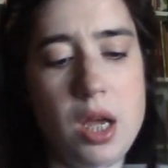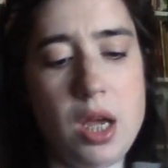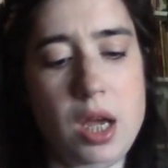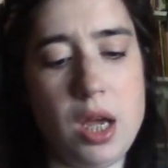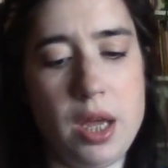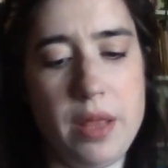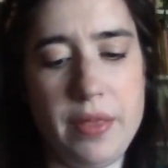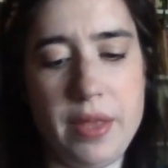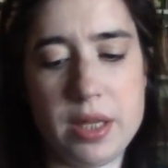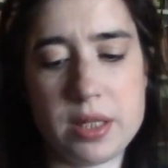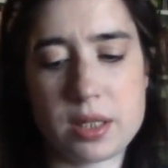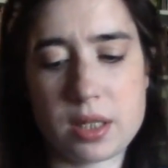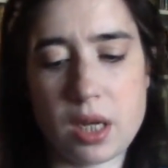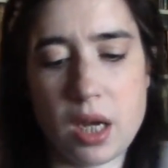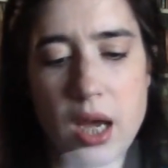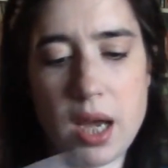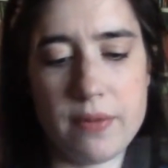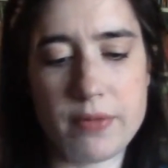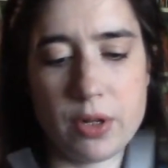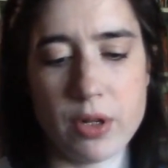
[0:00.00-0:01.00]
and this
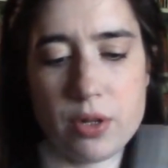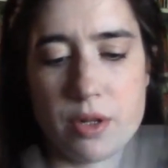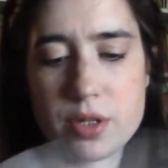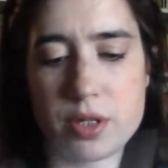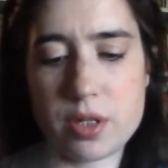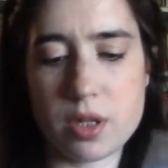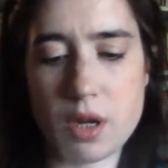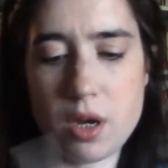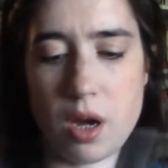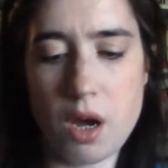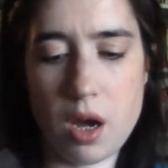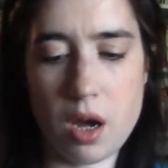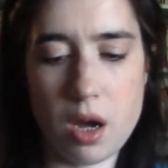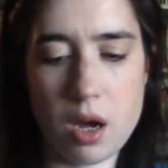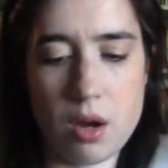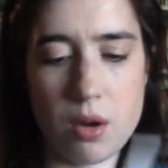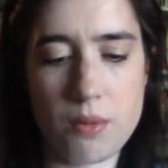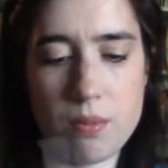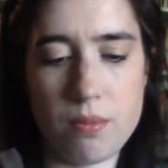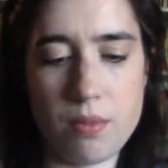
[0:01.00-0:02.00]
covers
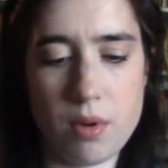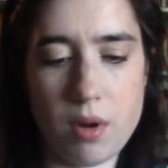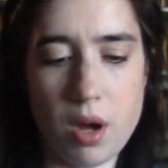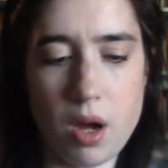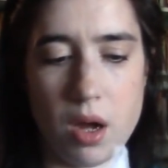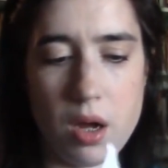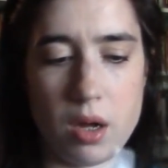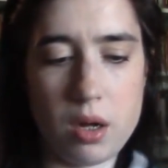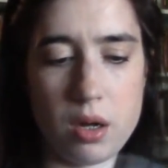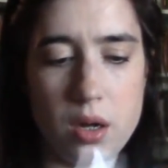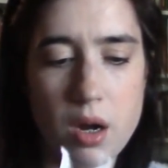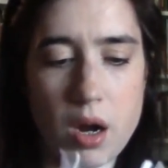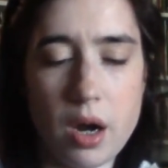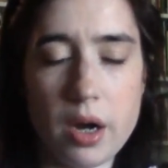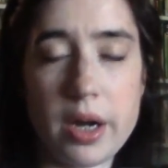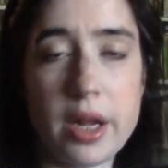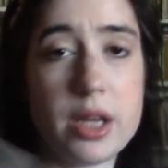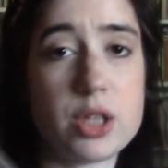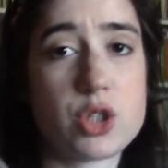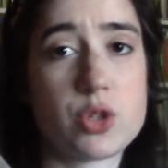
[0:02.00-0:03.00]
all art
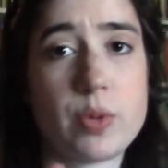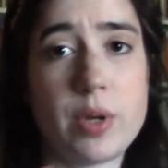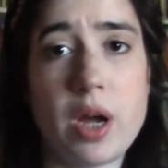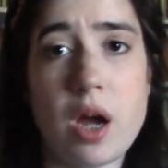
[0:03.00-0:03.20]
history,